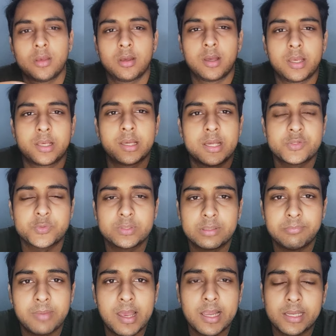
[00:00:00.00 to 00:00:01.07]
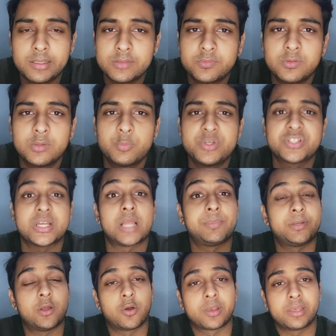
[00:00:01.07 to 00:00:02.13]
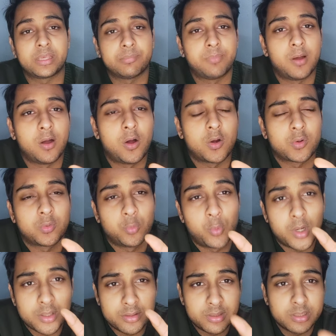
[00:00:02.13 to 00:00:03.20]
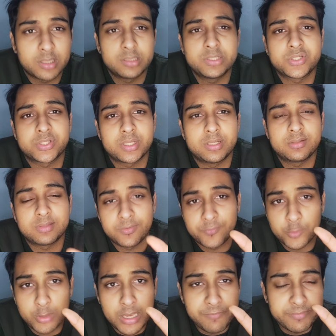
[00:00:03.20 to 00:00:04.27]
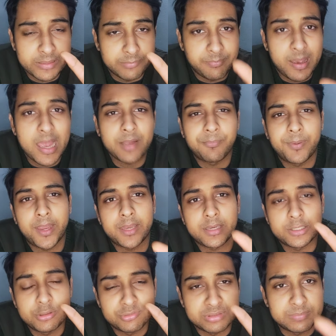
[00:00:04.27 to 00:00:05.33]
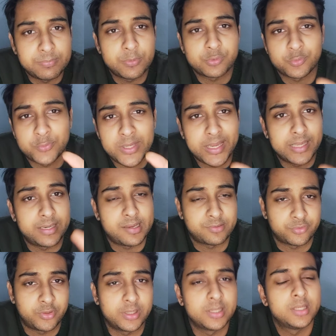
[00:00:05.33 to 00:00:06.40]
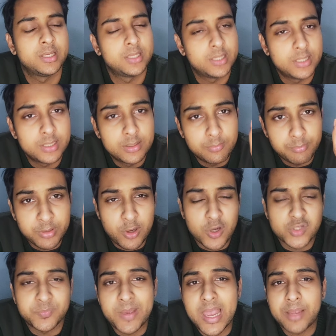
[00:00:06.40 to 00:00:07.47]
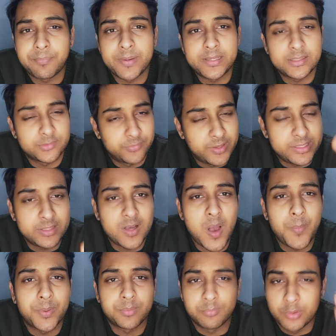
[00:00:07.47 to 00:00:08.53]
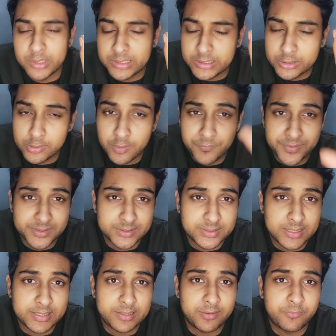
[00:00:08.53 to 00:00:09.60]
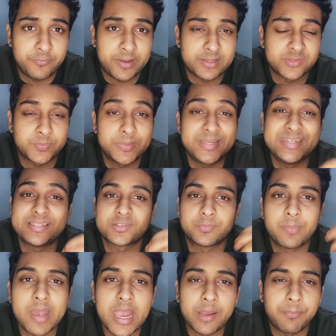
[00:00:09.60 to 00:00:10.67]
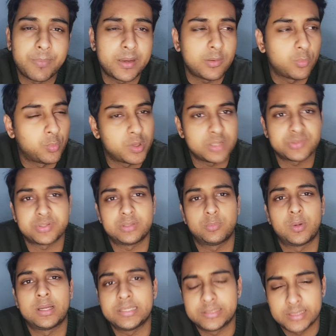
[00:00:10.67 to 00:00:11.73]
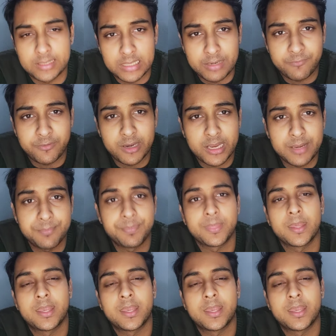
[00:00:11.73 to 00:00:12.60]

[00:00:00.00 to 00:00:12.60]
Hi guys, welcome back. In this video, we shall be talking about what are the conditions if you're having a back pain and you're supposed to take an x-ray. Because back pain is very common. Many of us have experienced back pain once in a while in their lifetime.